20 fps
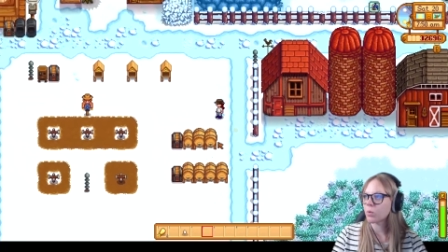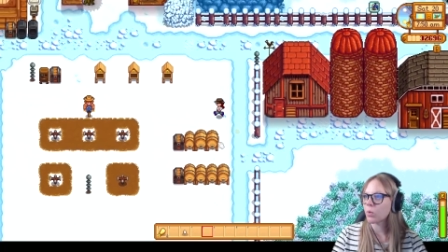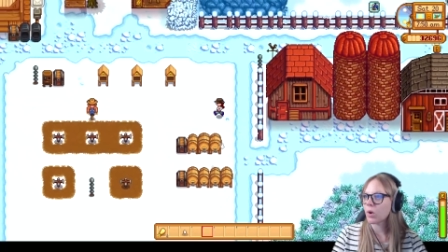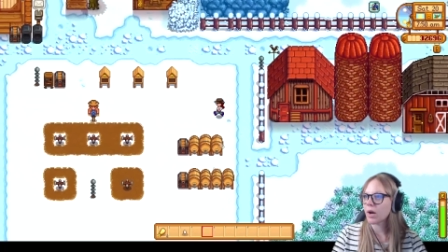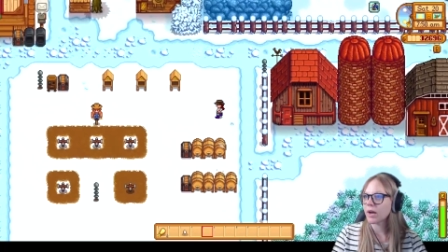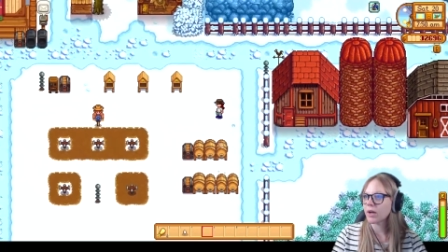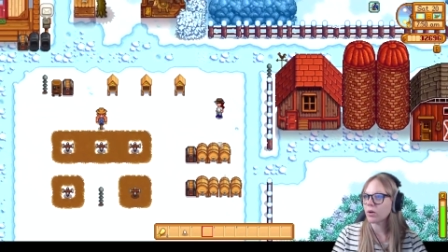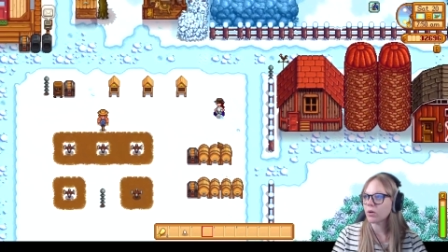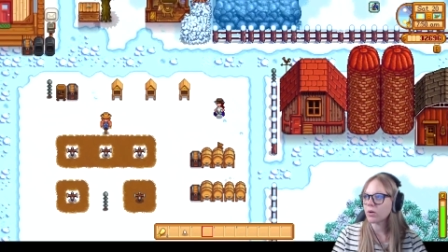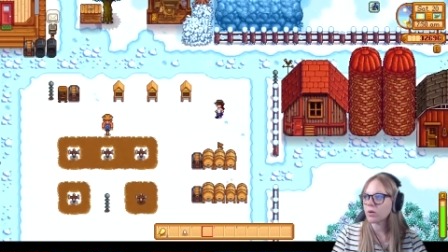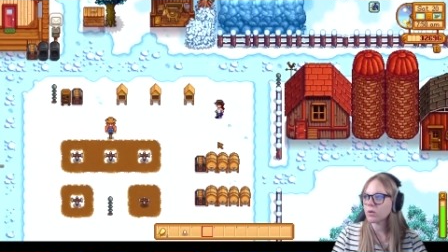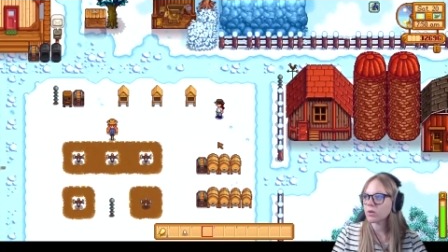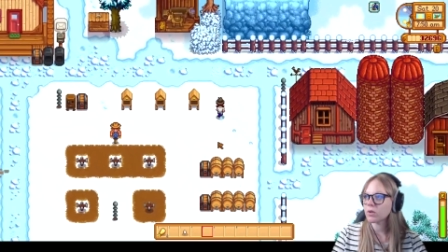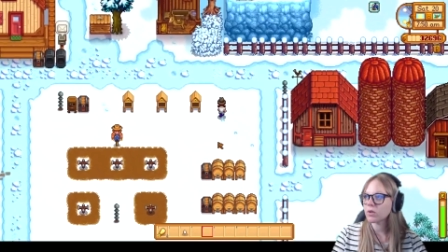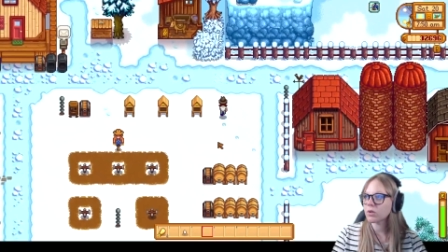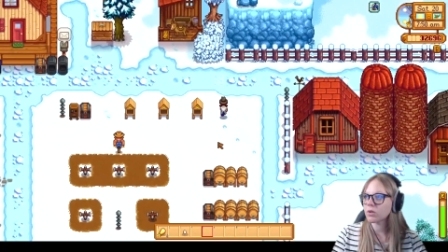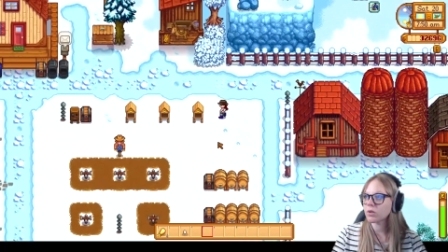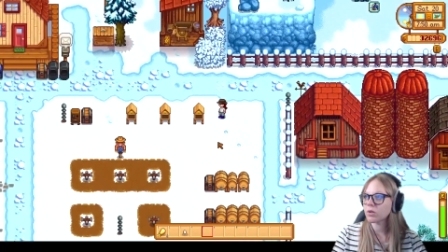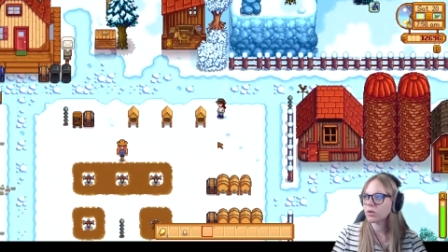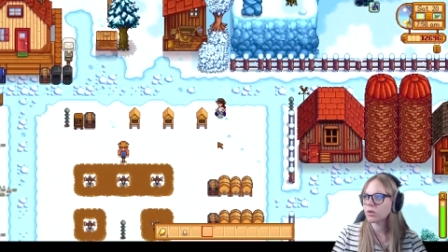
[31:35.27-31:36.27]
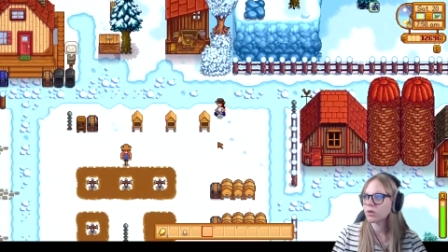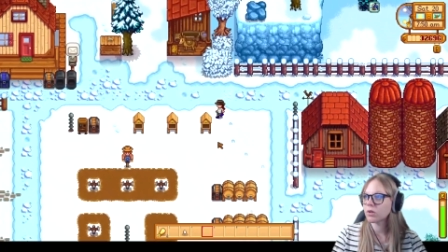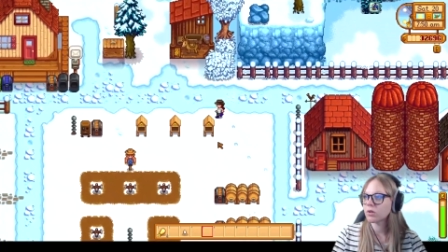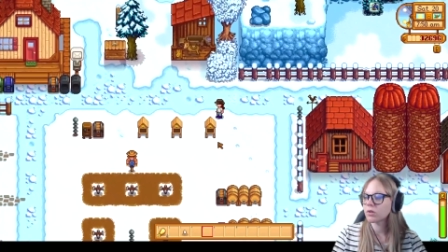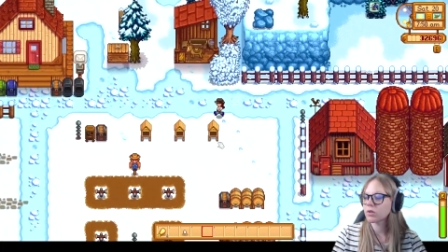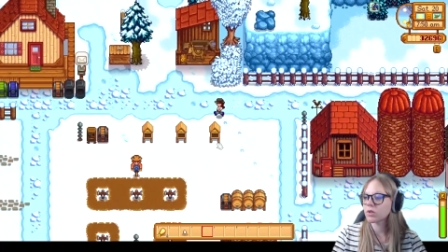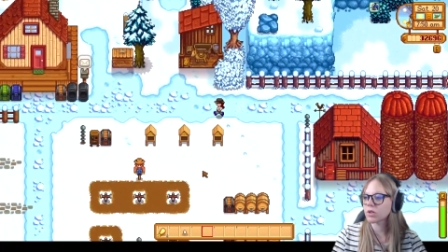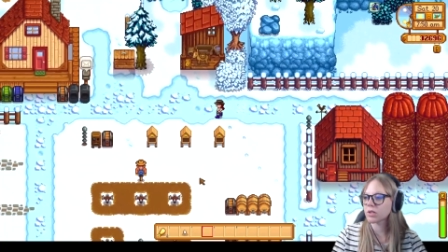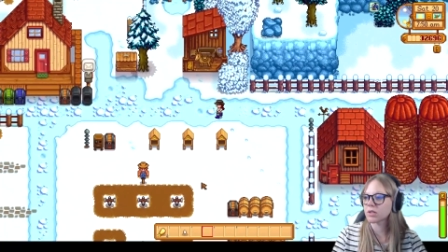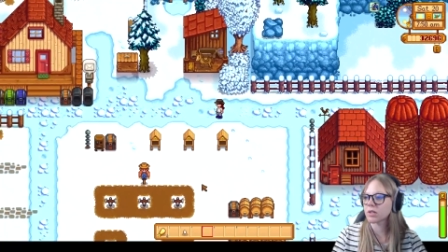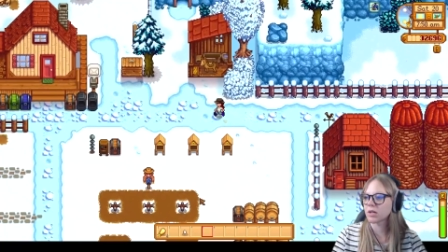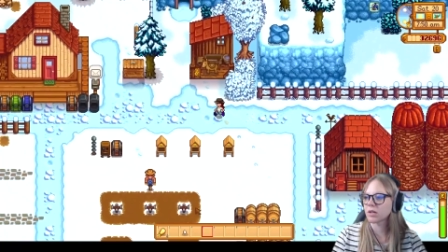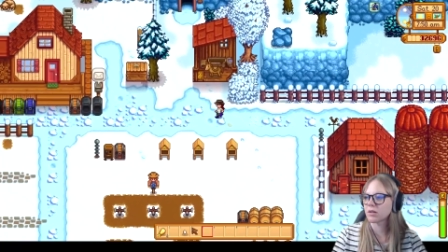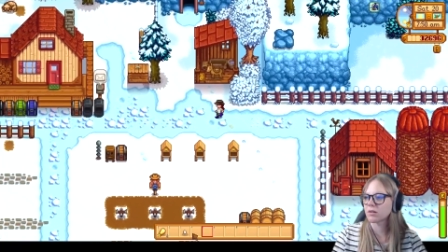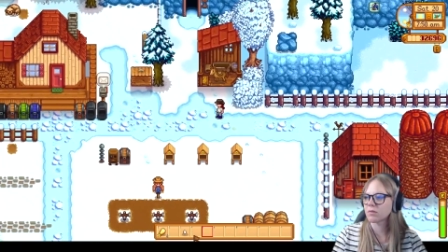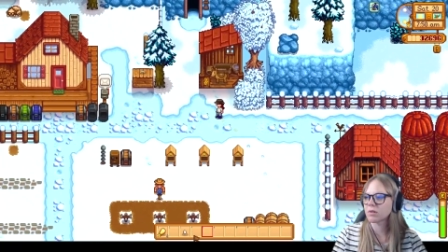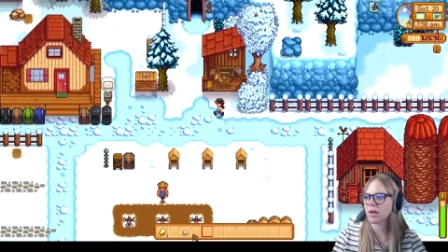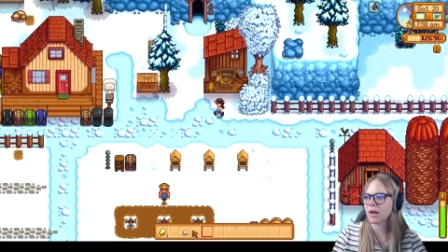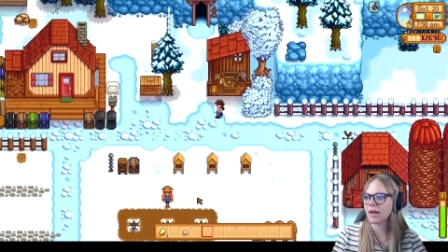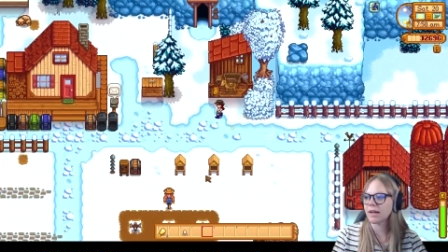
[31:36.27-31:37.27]
why not? It's just
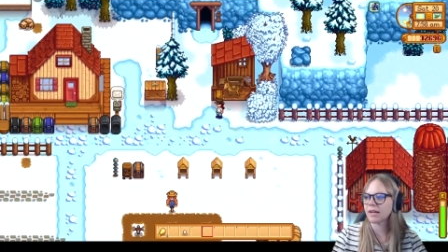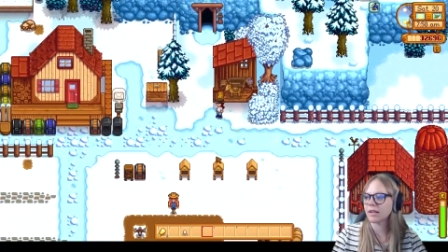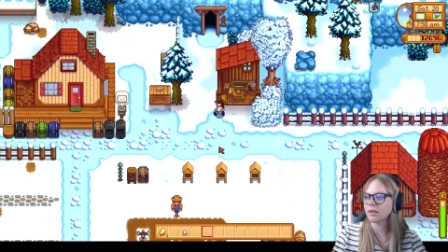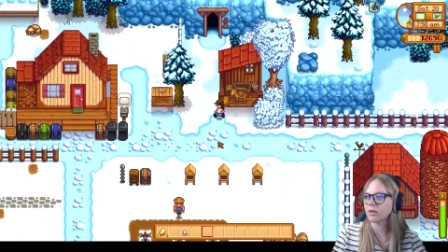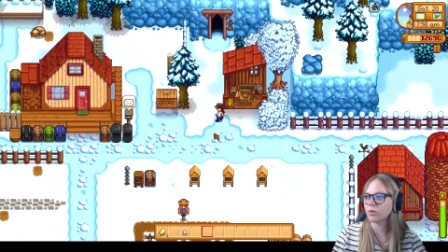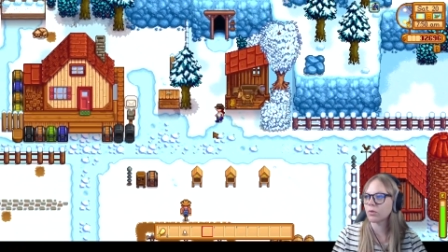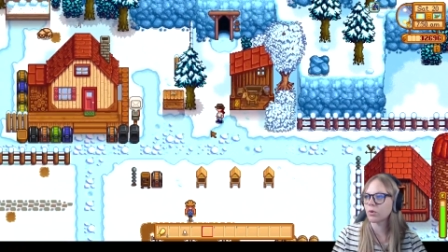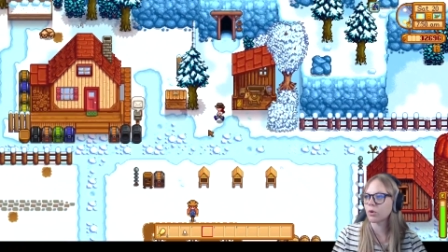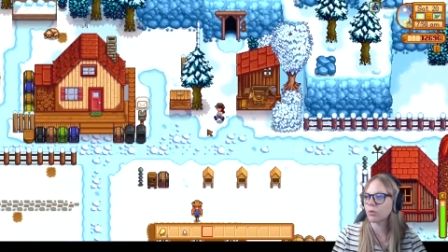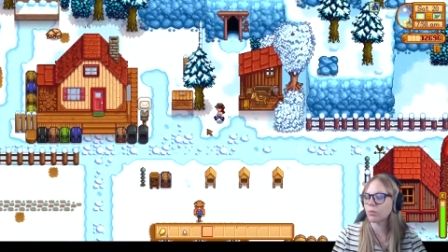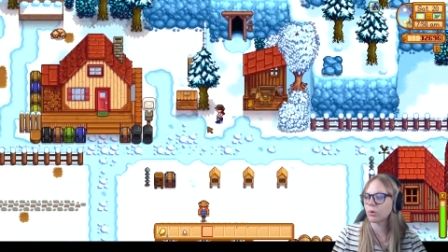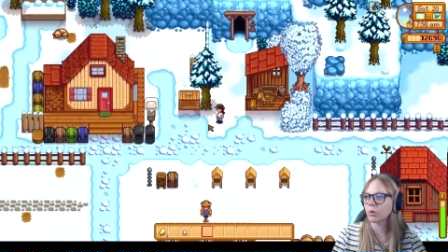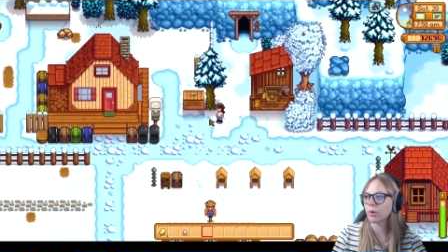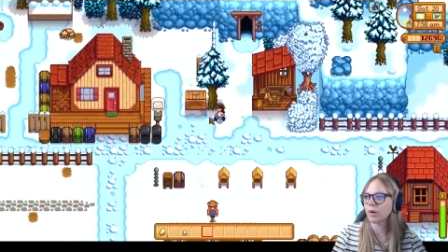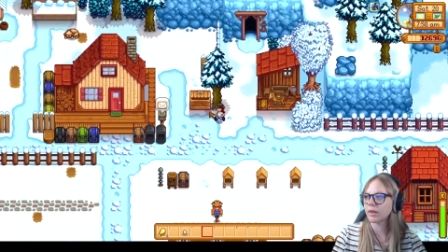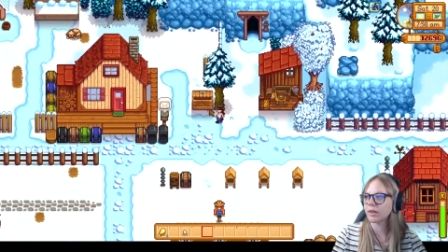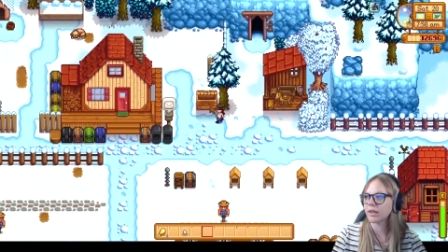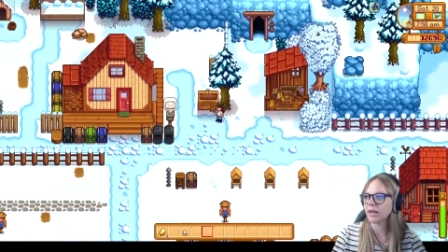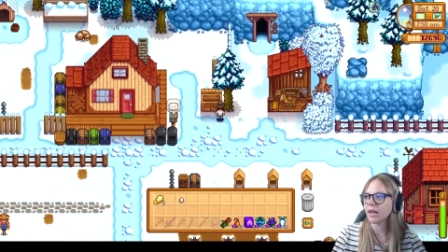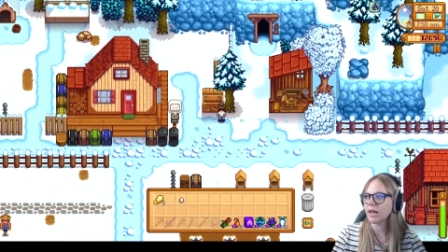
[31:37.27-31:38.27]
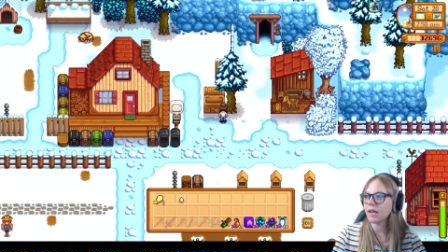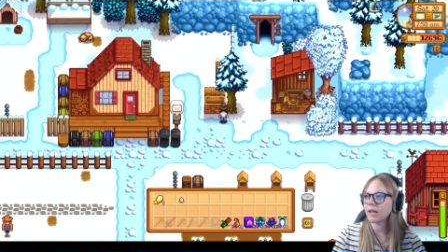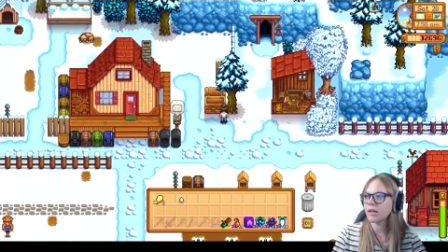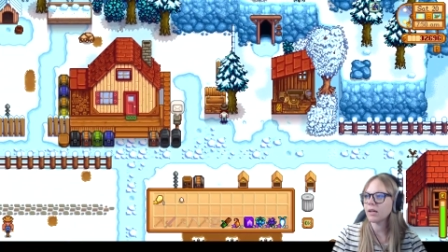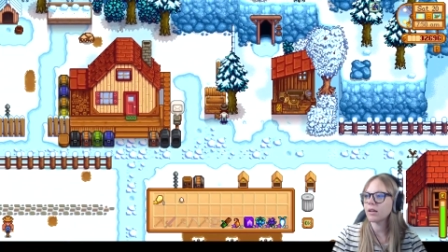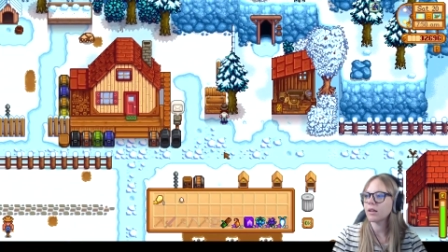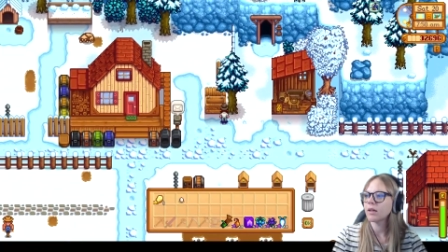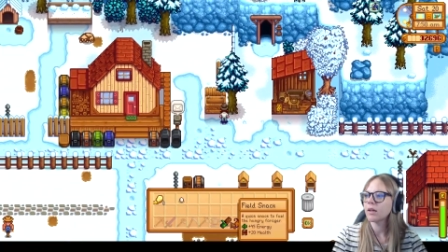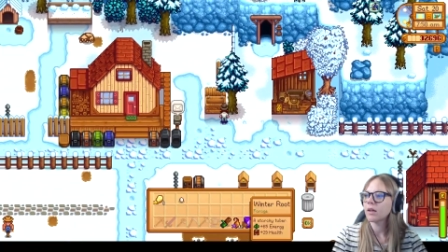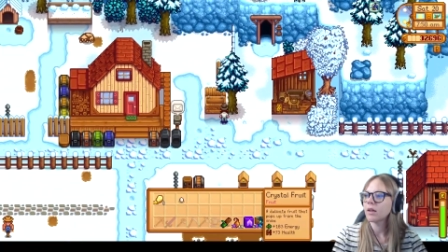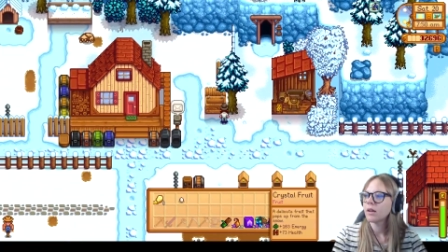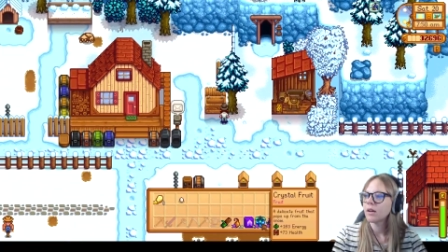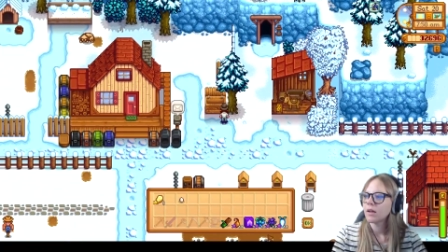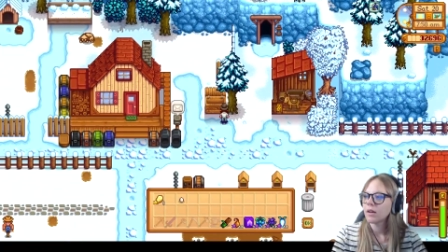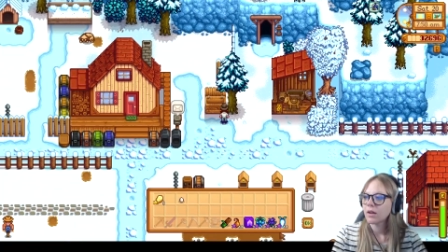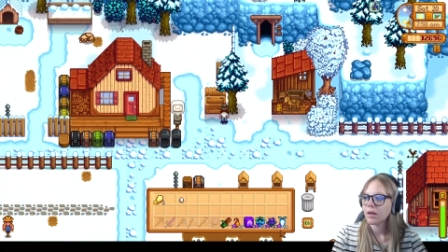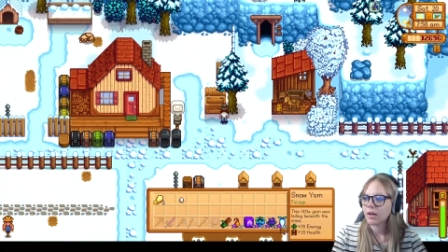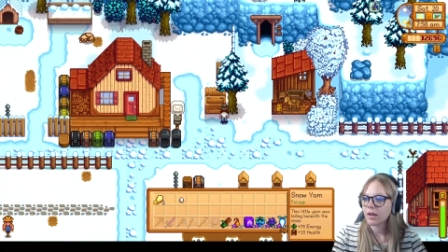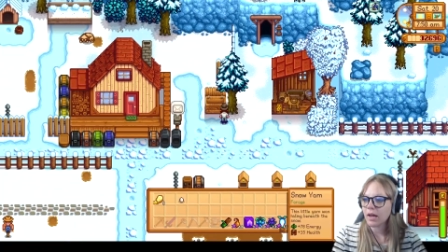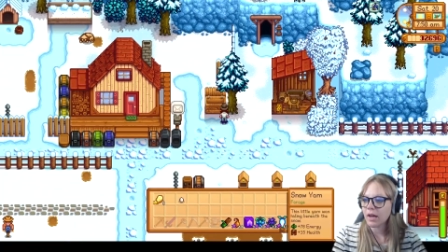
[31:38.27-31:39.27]
a tiny little normal quality egg.
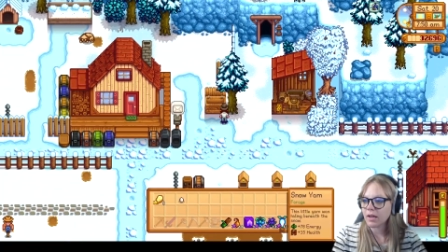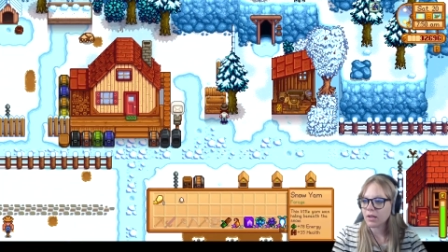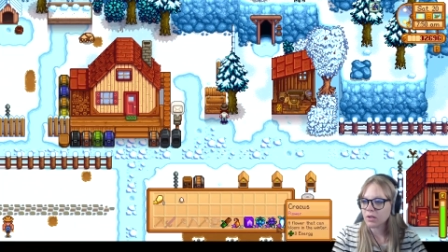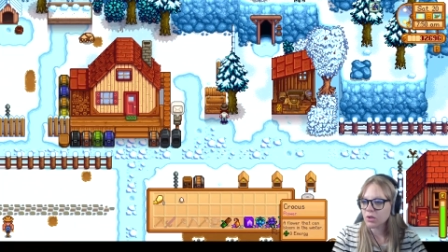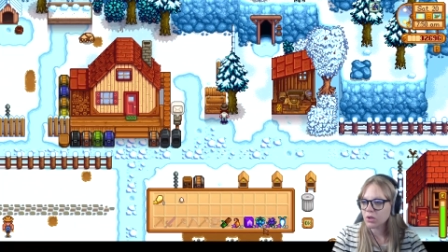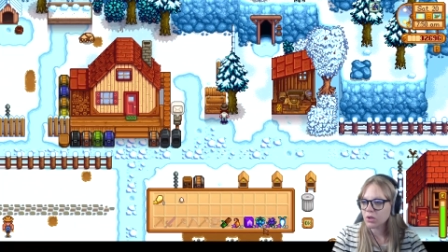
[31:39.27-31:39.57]
Okay,